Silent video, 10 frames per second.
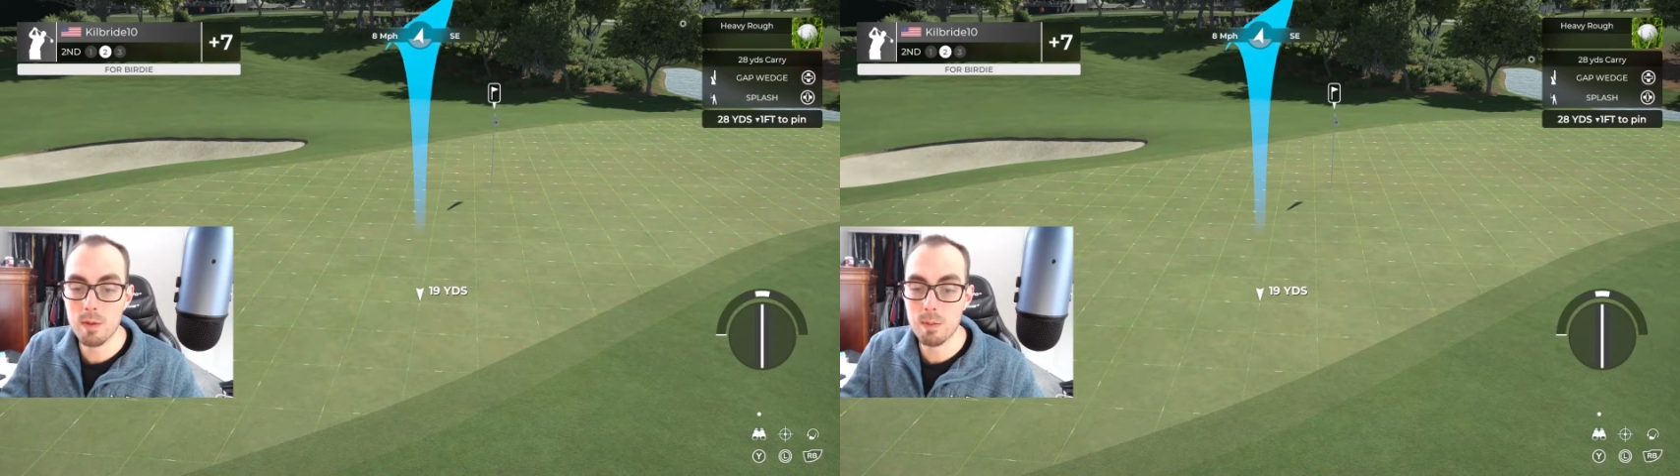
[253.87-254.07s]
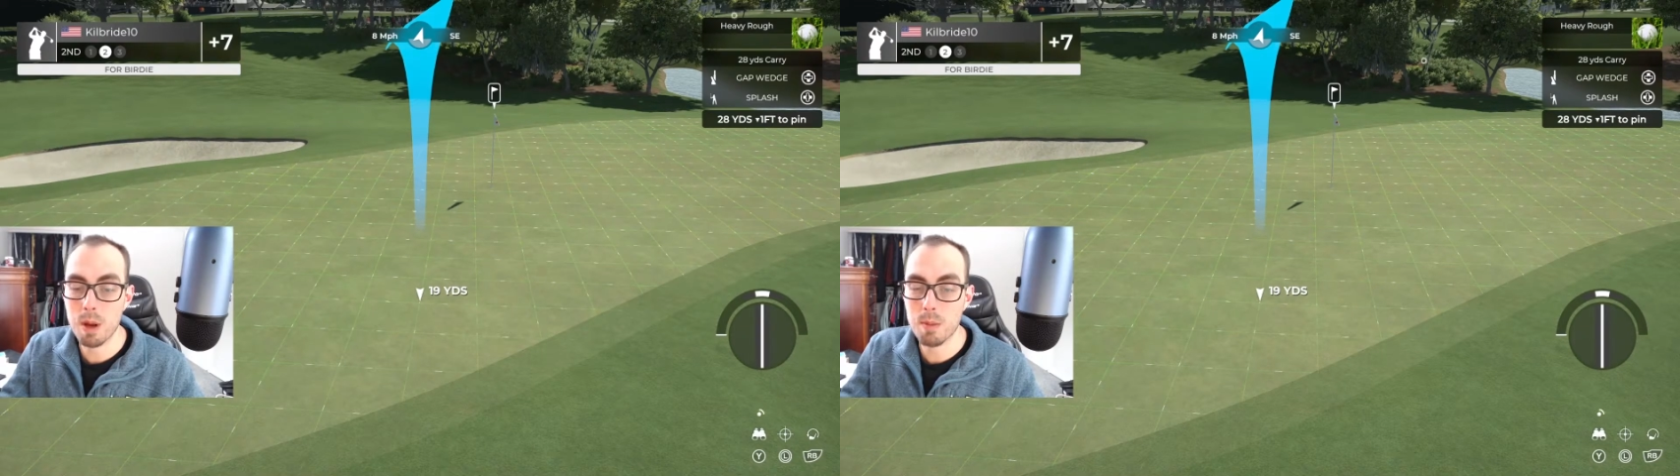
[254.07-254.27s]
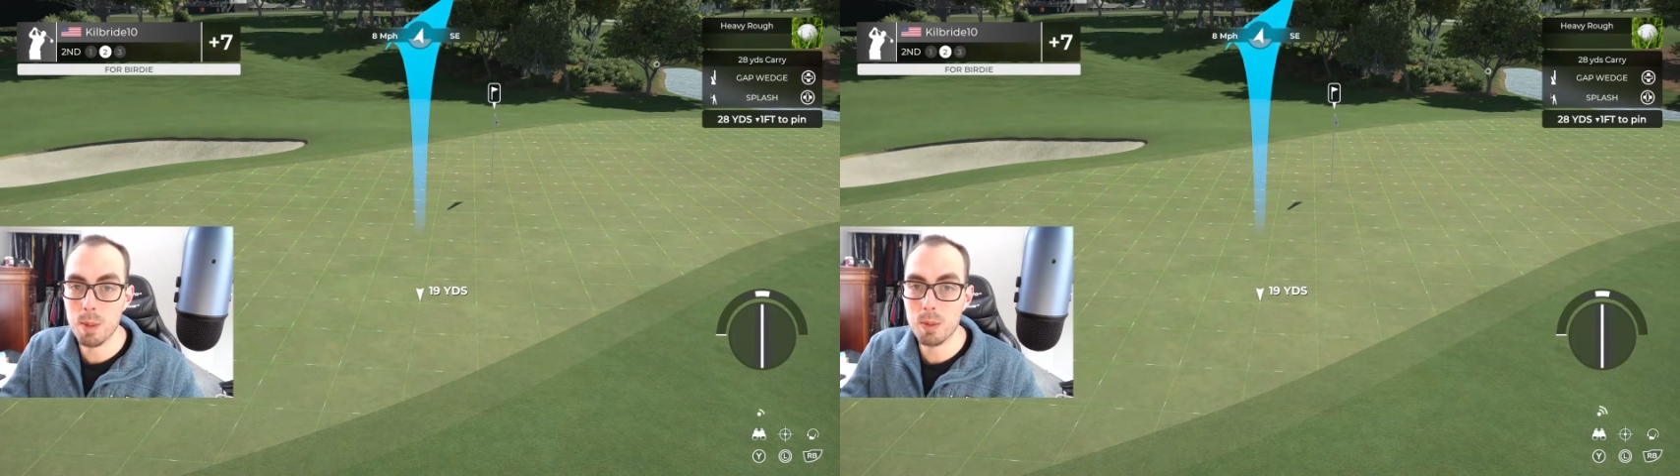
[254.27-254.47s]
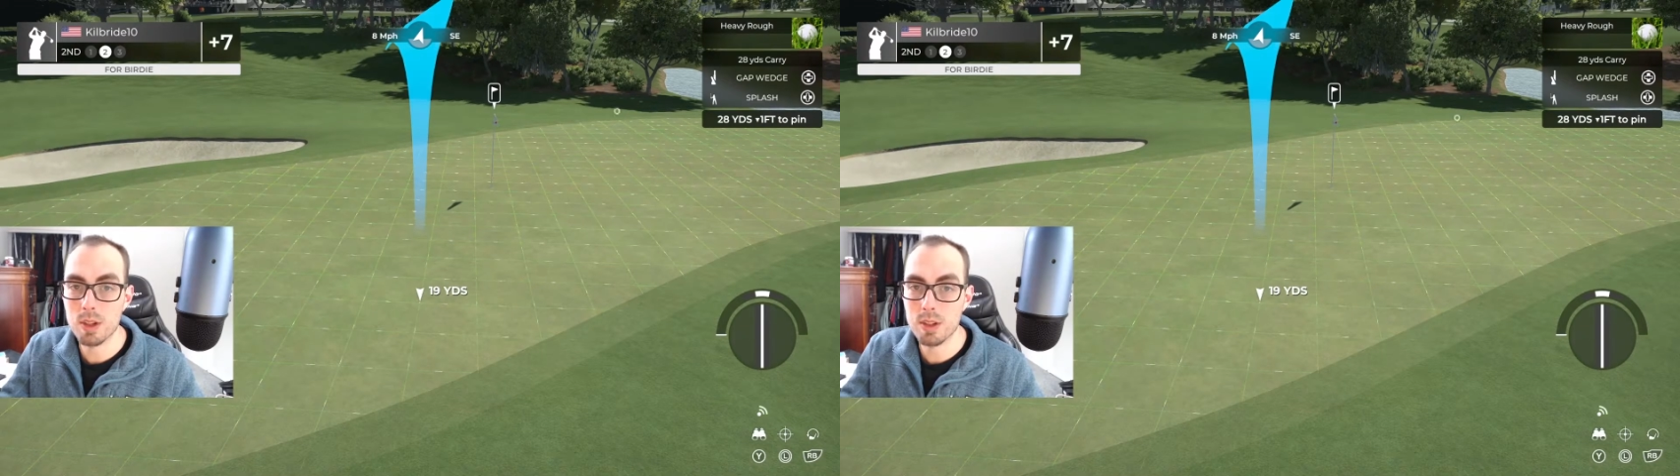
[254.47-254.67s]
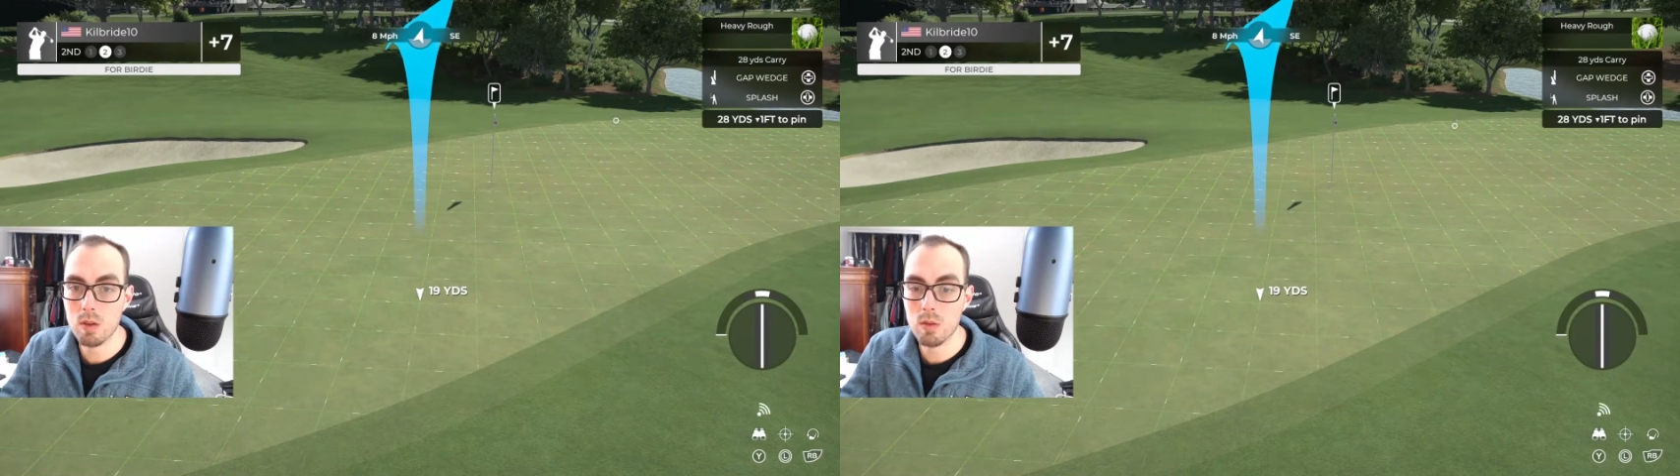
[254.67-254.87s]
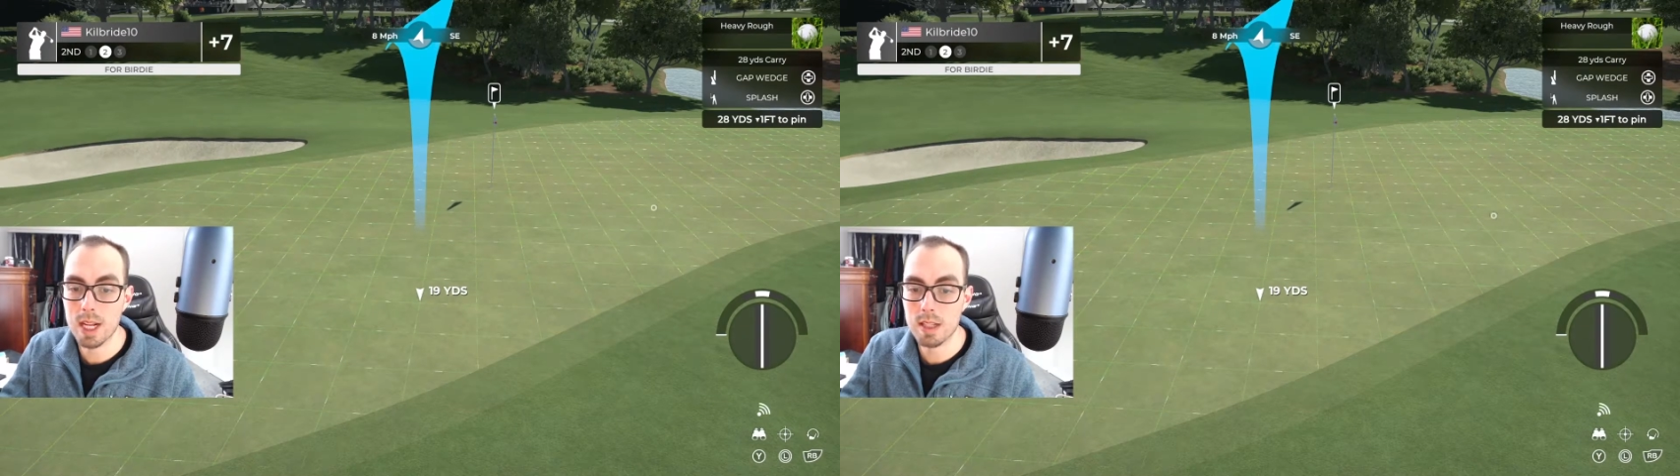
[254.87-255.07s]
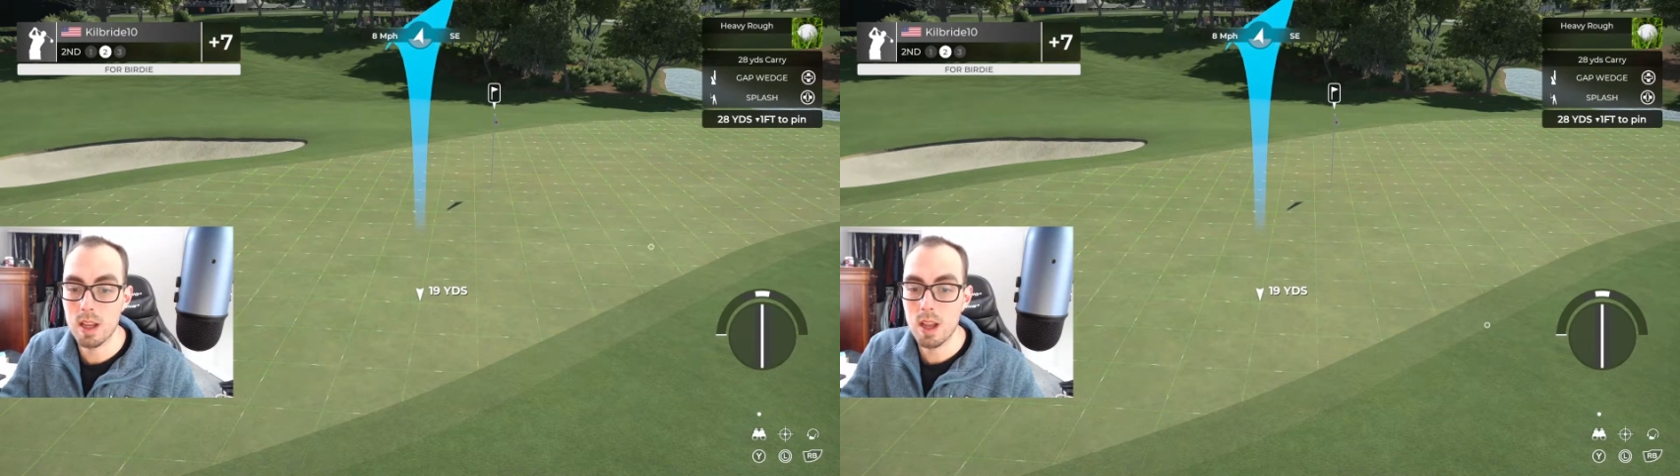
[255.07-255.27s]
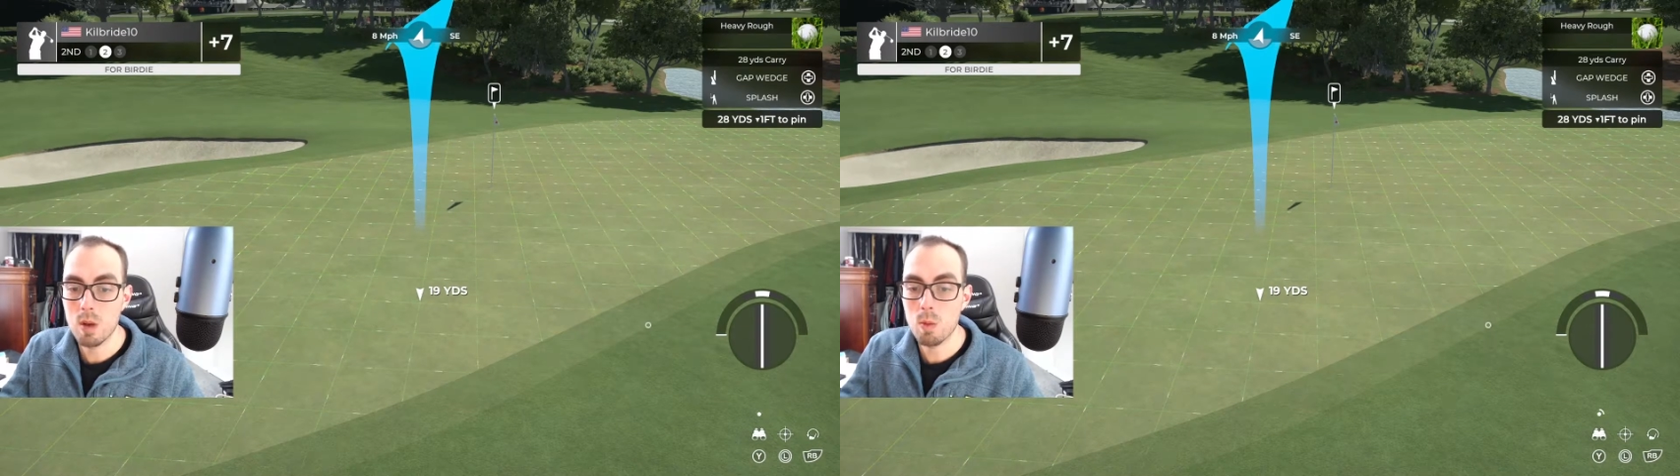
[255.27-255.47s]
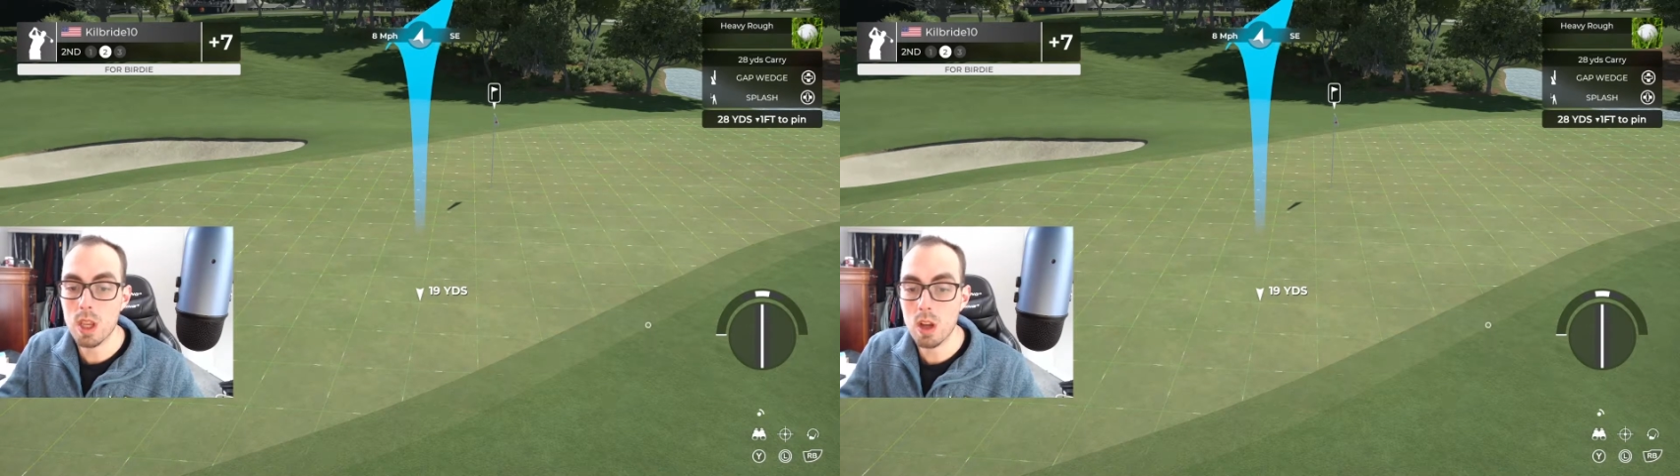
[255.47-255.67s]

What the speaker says: if my memory is correct, we